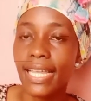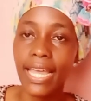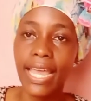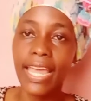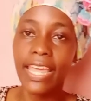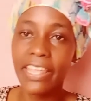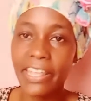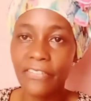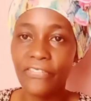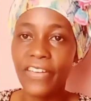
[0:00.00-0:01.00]
If
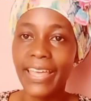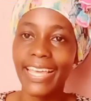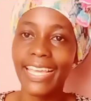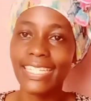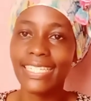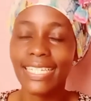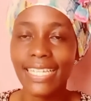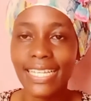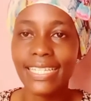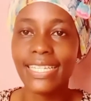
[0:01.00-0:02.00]
it is
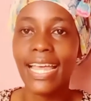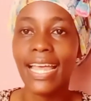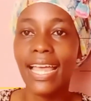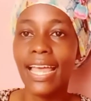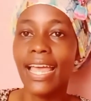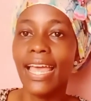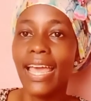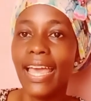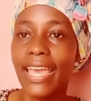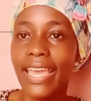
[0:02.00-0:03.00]

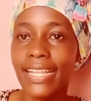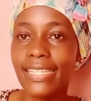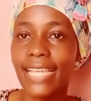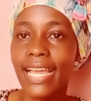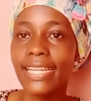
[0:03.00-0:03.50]
inside